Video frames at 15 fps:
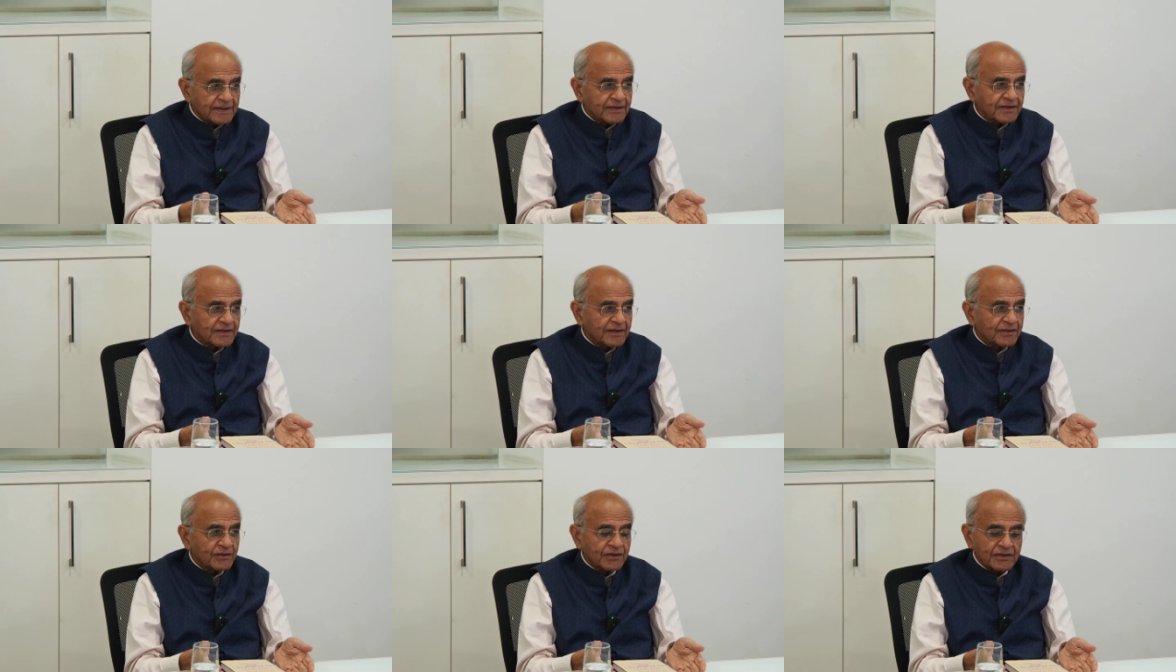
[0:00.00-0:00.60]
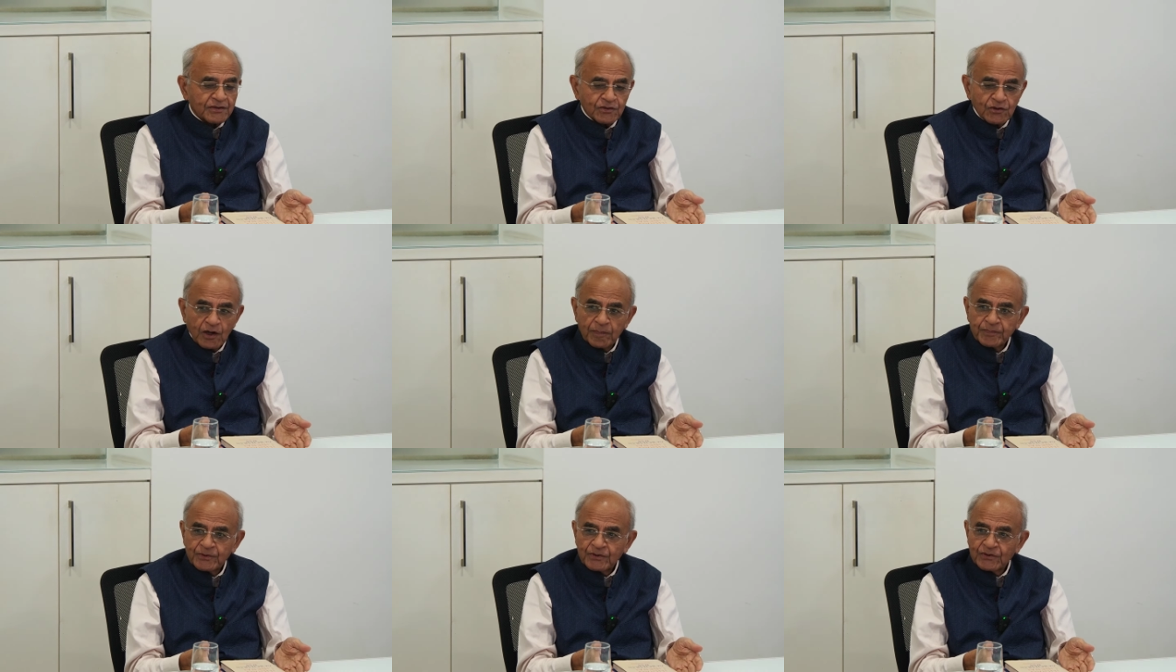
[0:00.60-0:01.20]
uh,
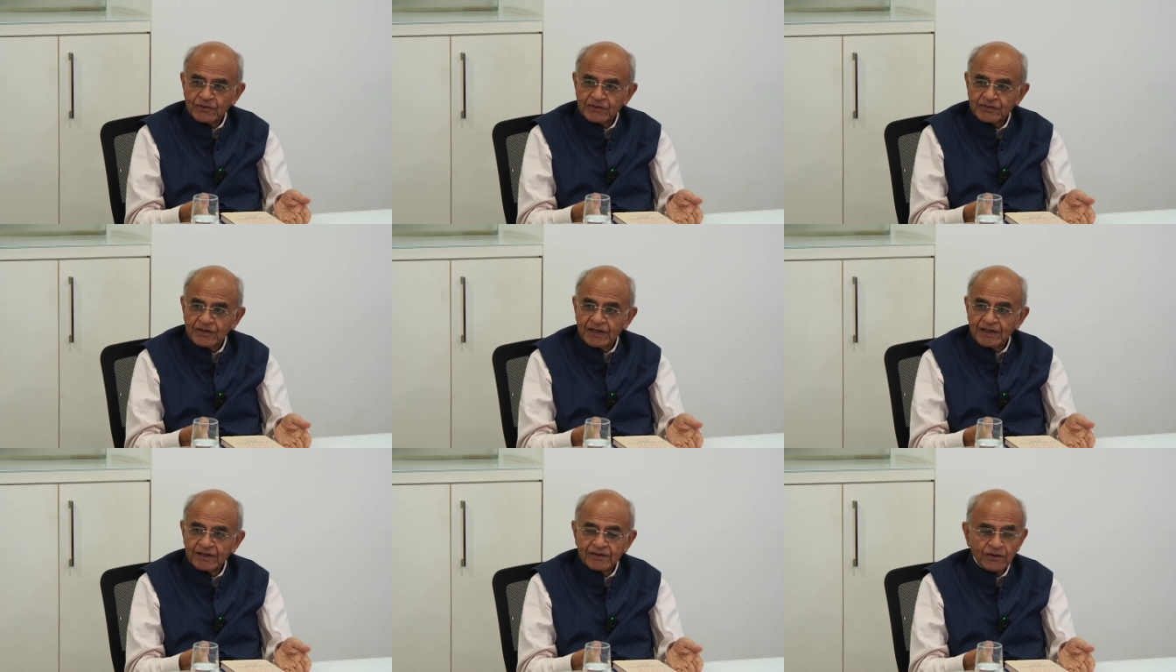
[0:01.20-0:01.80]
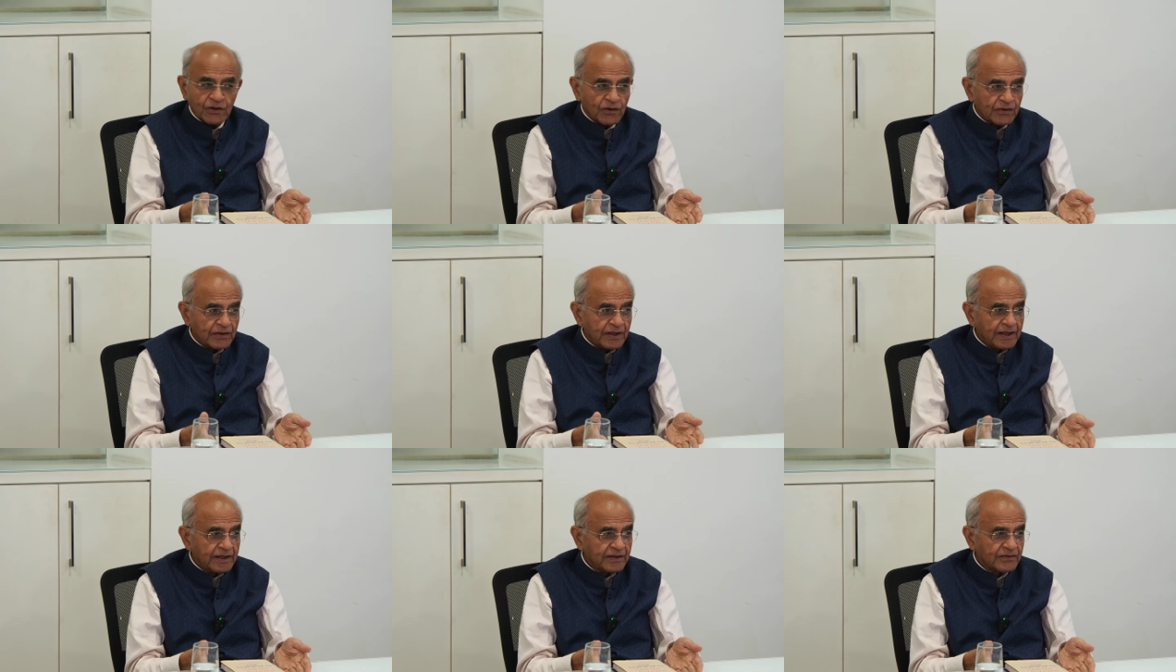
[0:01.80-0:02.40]
dropped to his knee, your
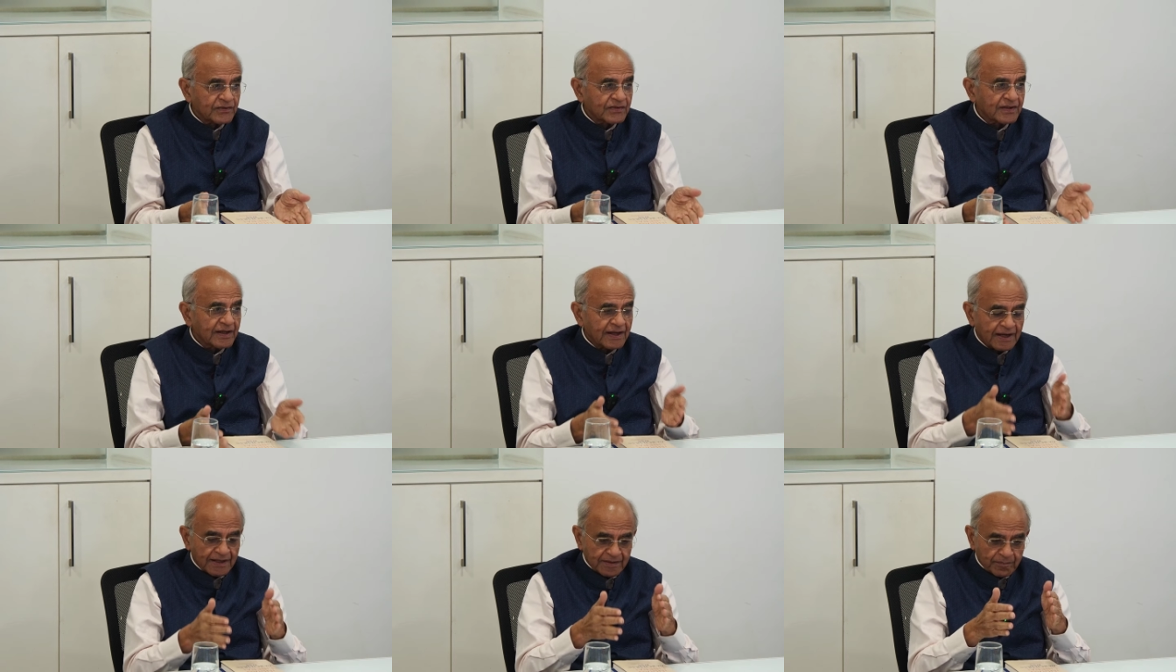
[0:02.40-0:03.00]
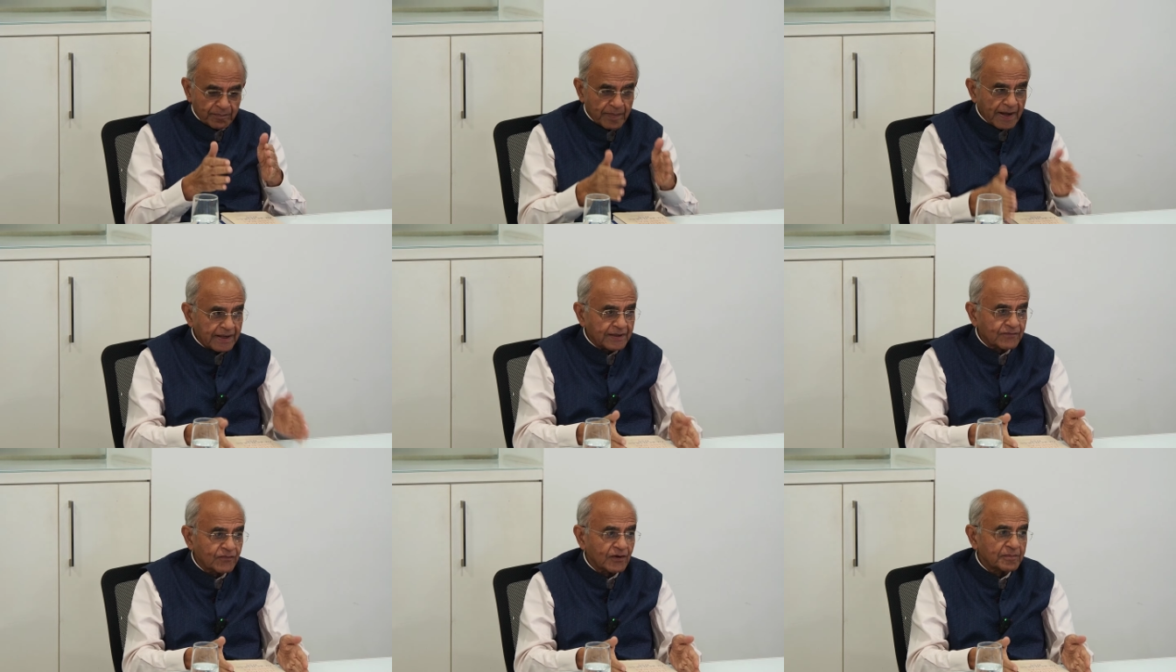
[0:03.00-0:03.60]
knees and
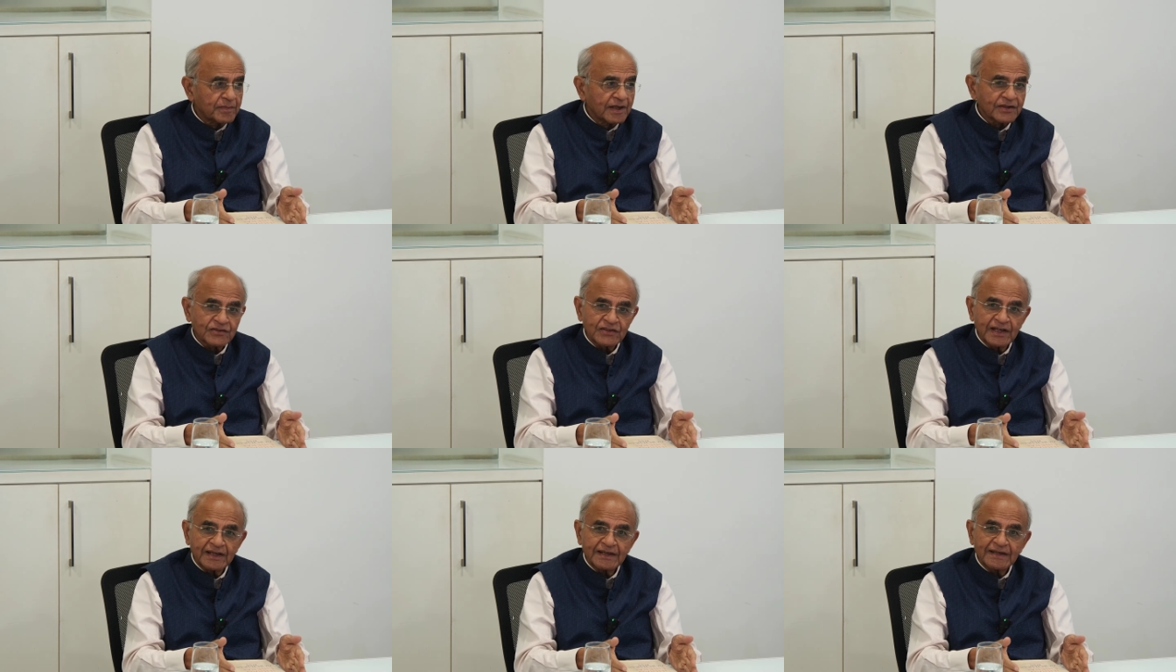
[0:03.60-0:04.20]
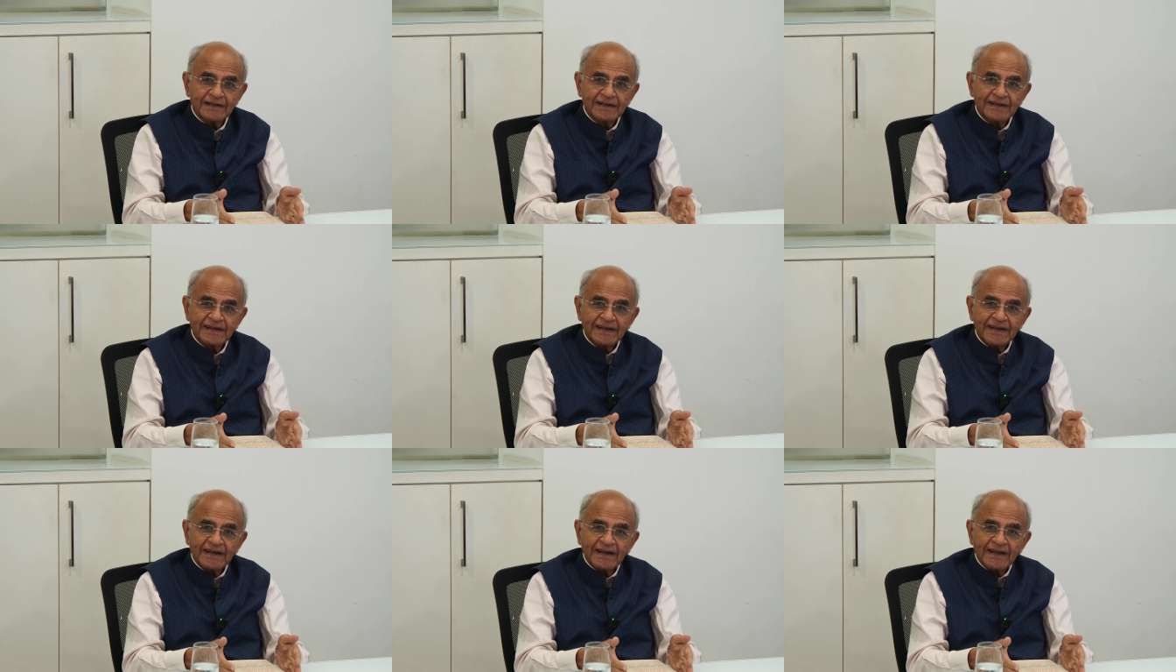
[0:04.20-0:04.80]
begged for mercy
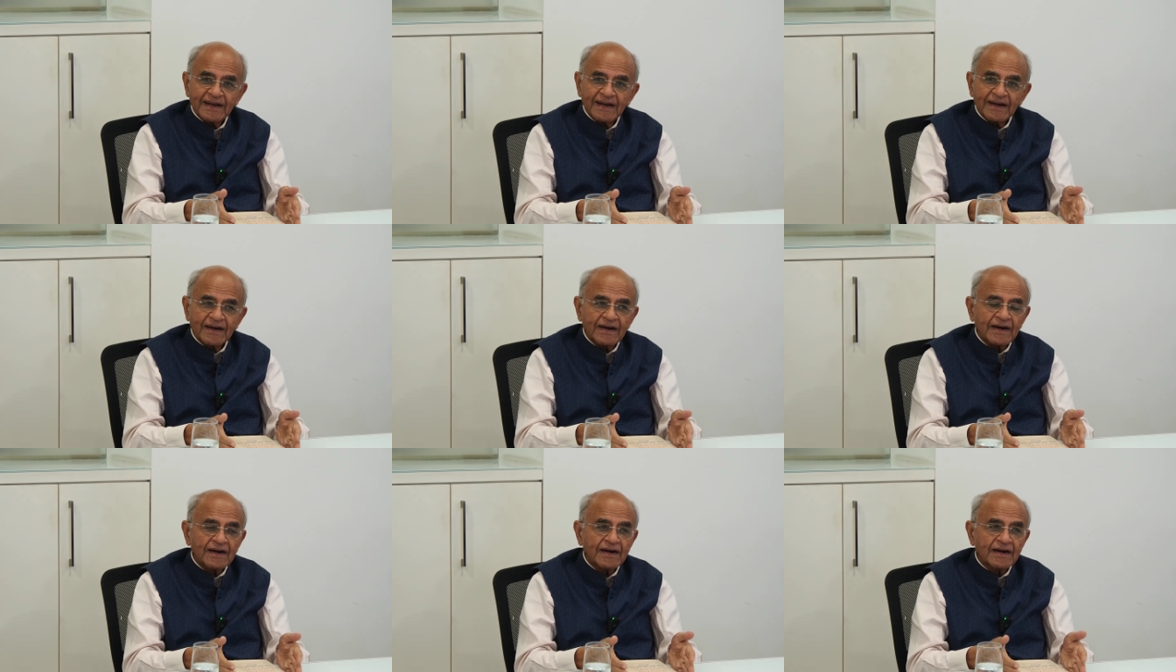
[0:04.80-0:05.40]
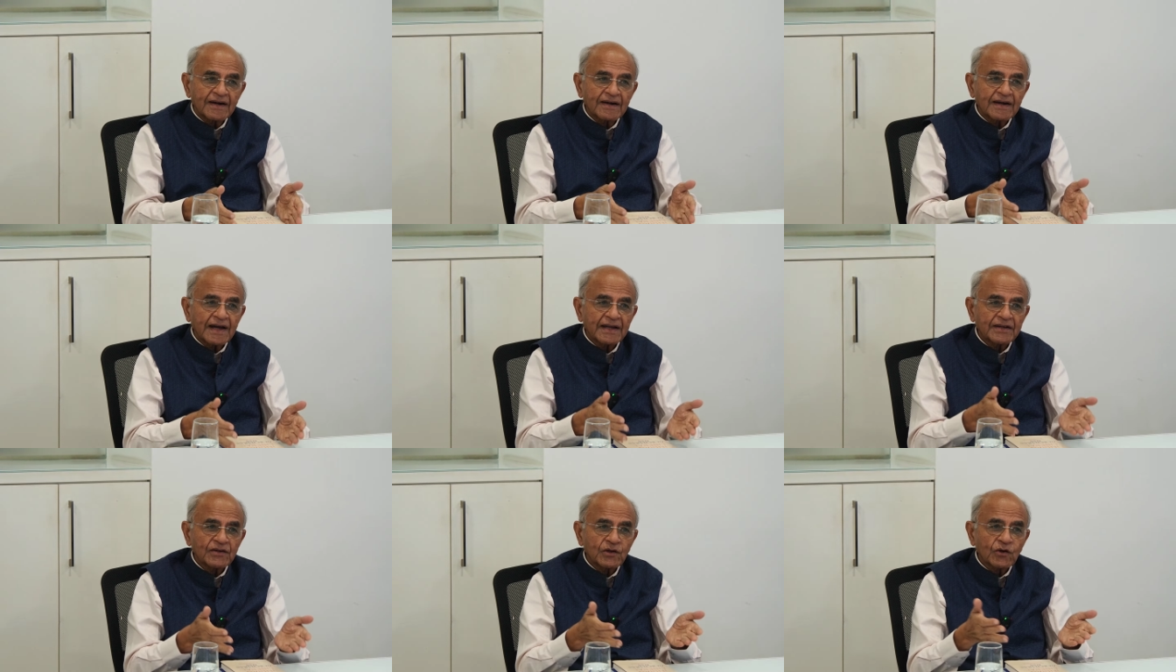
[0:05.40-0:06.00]
uh,
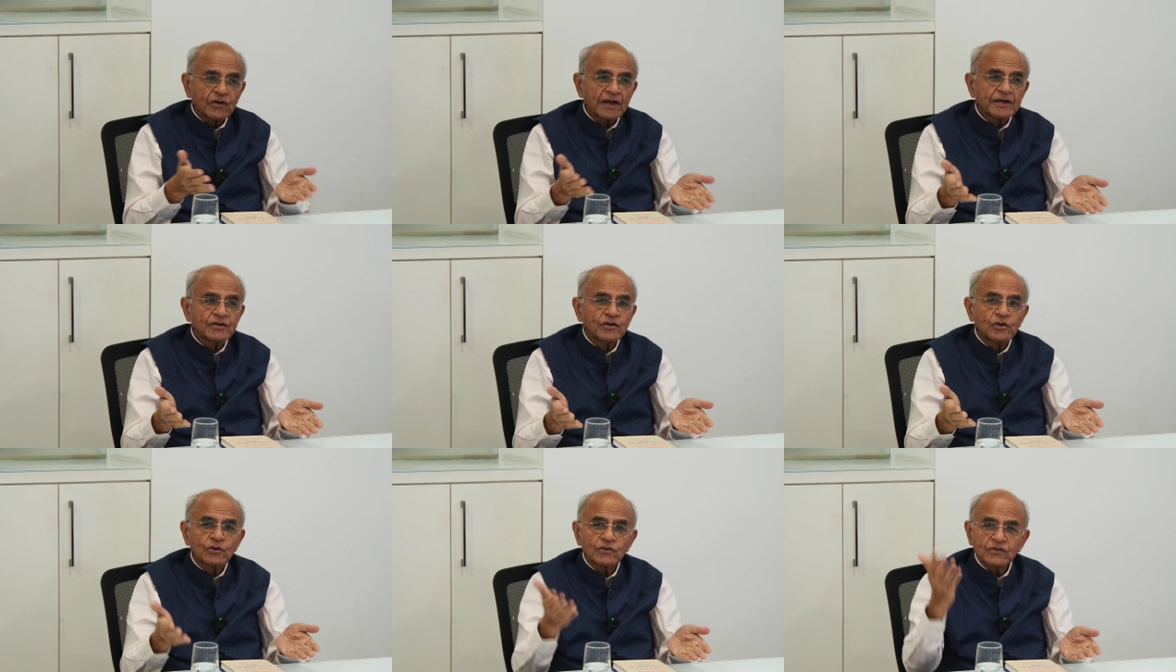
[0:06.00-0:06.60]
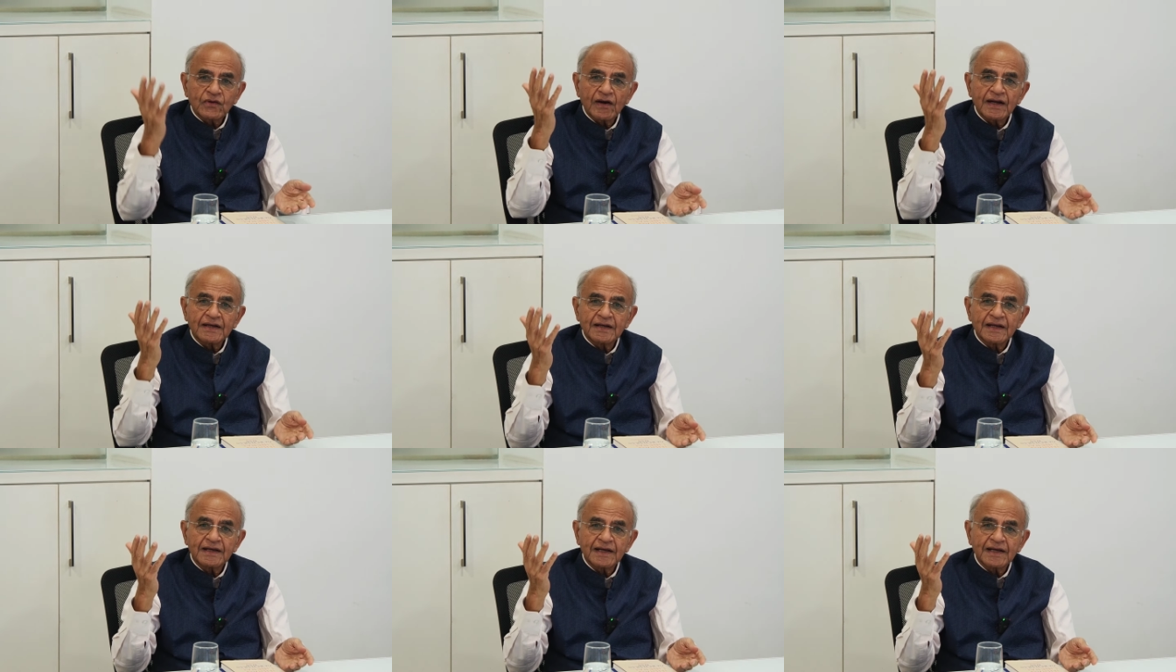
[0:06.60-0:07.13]
and look at you threatening